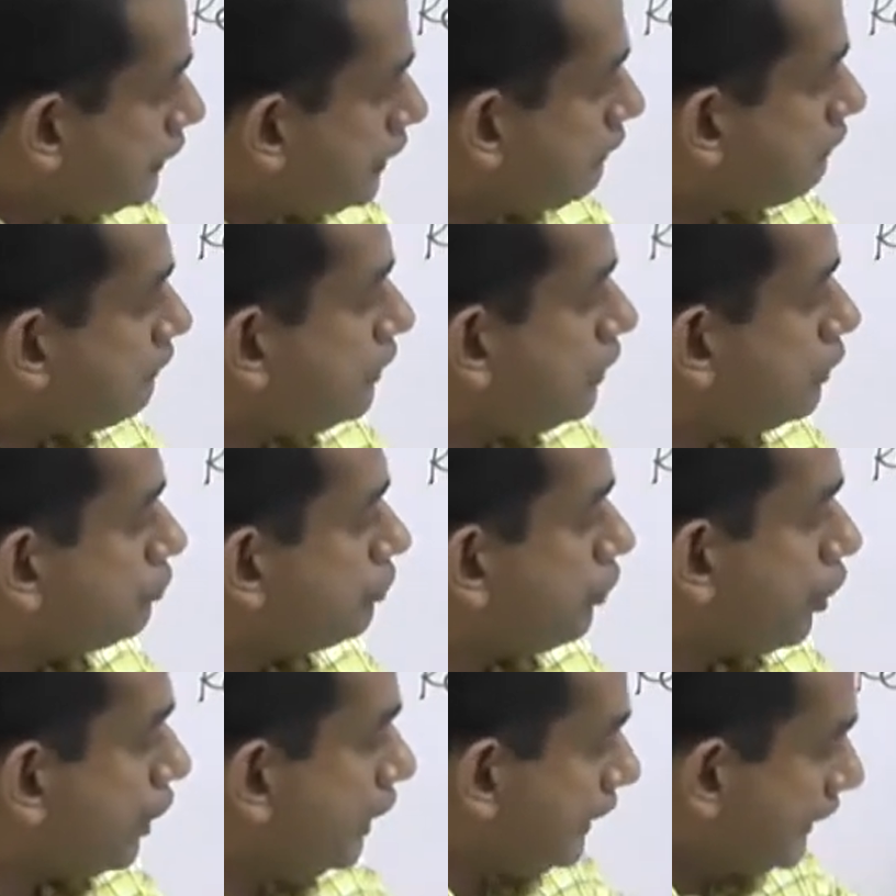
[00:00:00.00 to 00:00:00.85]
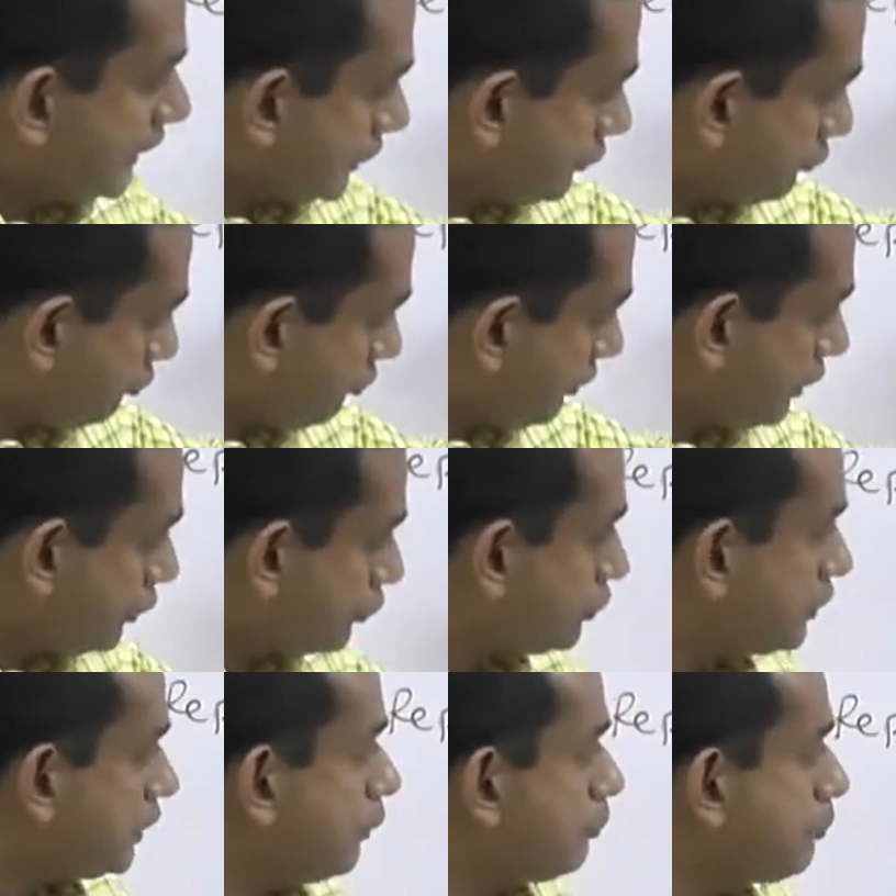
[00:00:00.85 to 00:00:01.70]
level of oil, it is filled
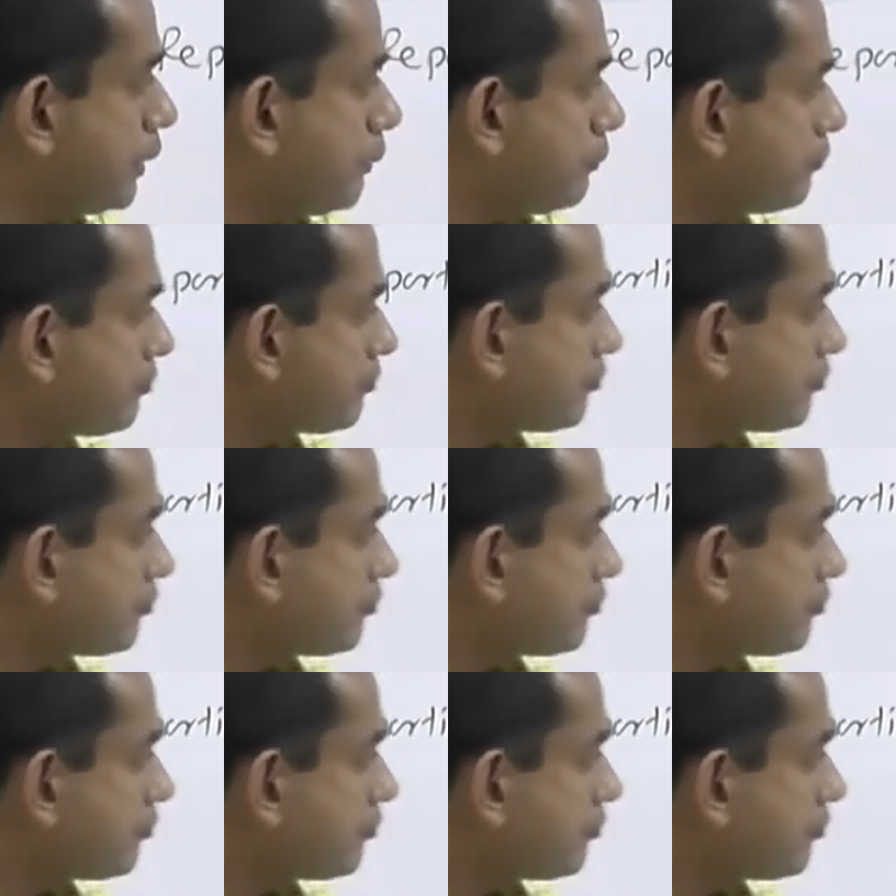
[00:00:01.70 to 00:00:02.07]
to the brim.